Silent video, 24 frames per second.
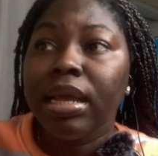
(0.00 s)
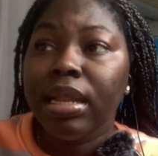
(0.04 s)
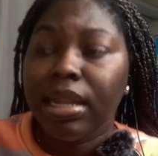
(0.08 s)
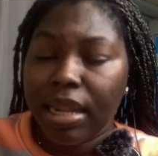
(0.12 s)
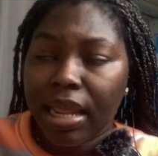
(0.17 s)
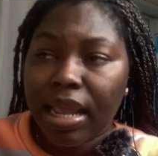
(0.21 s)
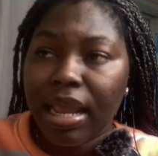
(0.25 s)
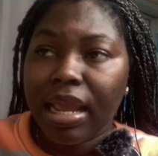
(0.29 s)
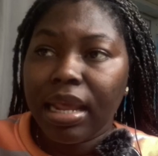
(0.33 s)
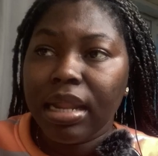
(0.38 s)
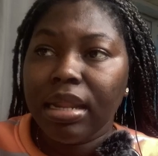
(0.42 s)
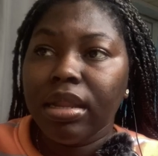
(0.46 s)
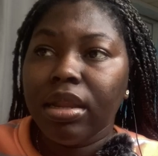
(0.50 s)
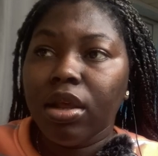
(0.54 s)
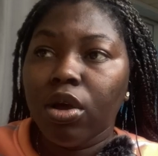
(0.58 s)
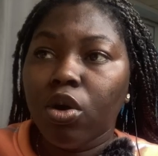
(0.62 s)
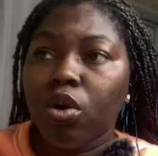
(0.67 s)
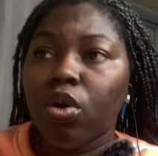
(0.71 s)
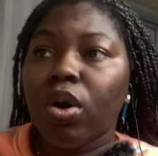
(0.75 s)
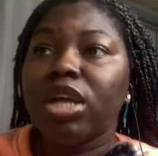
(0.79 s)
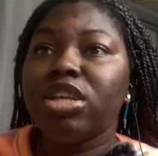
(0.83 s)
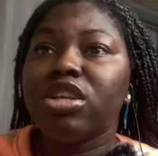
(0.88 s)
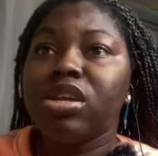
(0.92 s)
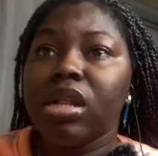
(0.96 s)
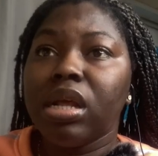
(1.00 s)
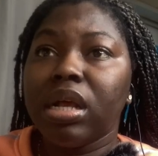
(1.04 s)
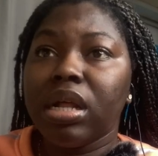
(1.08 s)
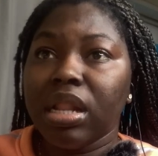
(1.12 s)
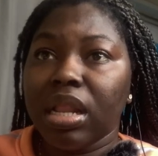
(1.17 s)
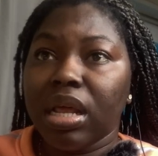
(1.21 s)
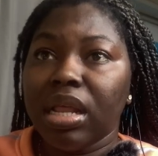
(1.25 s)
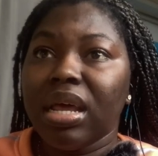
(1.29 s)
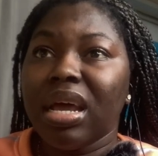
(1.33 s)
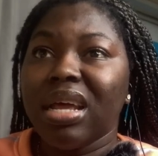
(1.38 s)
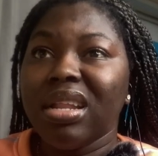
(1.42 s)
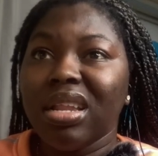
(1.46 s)
then they will actually
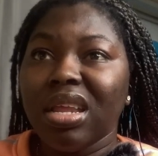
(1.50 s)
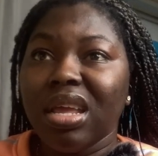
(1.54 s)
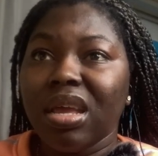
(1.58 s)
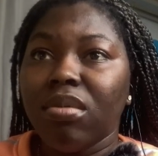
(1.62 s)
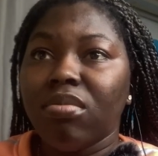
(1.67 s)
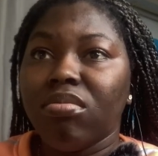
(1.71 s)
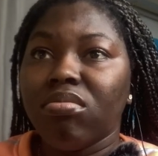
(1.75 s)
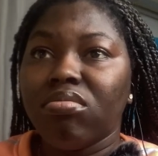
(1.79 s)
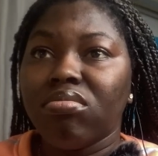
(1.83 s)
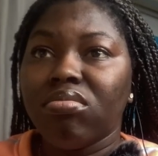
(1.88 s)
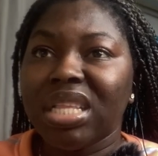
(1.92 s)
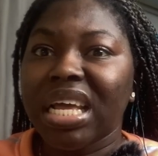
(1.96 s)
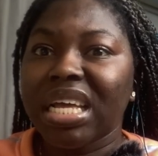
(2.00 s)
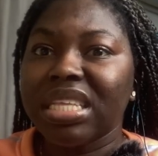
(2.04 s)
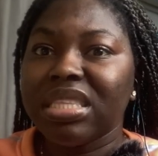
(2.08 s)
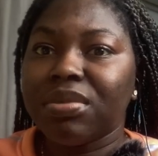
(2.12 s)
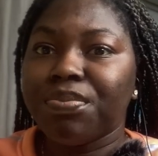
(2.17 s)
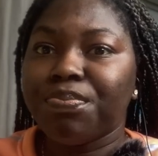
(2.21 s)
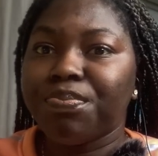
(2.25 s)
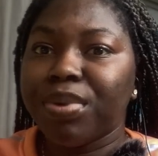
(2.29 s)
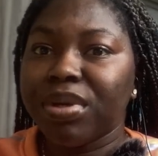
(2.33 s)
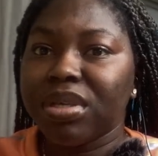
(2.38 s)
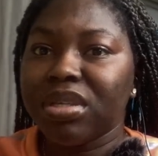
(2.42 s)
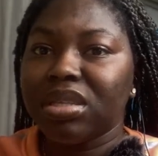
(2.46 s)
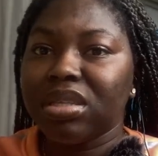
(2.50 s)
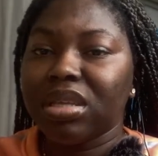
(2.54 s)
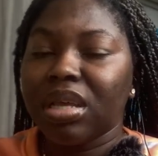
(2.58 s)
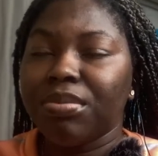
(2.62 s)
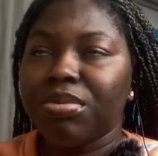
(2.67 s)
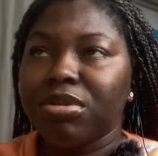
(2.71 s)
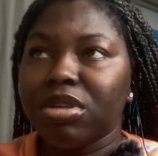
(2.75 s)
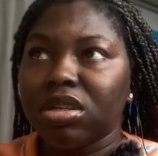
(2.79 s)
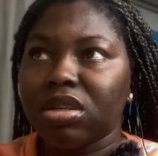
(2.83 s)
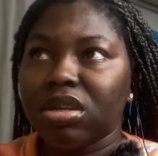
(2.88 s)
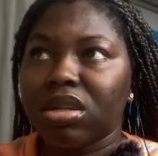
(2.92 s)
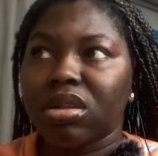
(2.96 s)
clear that name, that
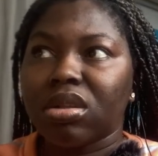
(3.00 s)
perception.